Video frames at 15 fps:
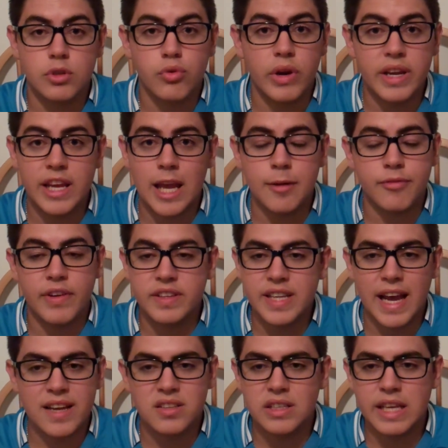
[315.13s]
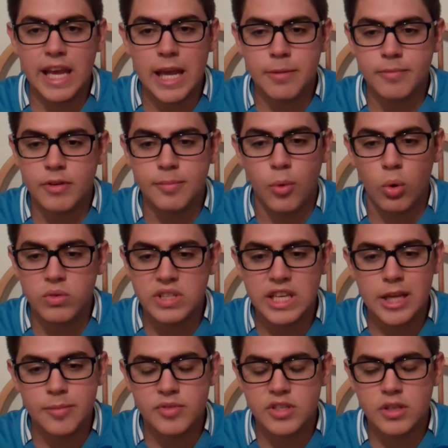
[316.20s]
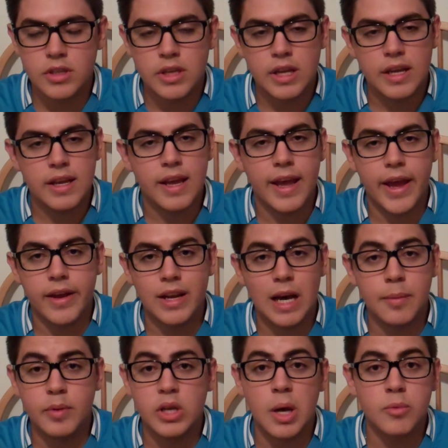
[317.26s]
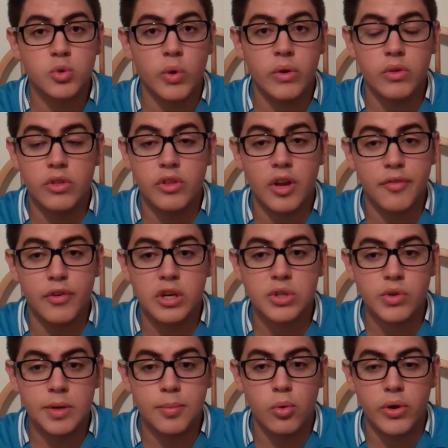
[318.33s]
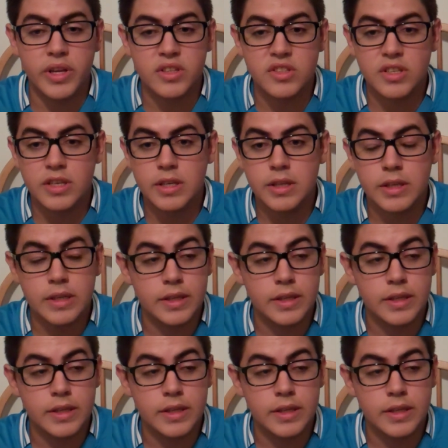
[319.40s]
Great game. Fantastic game for both teams. And Napoli comes away with their first 3 points.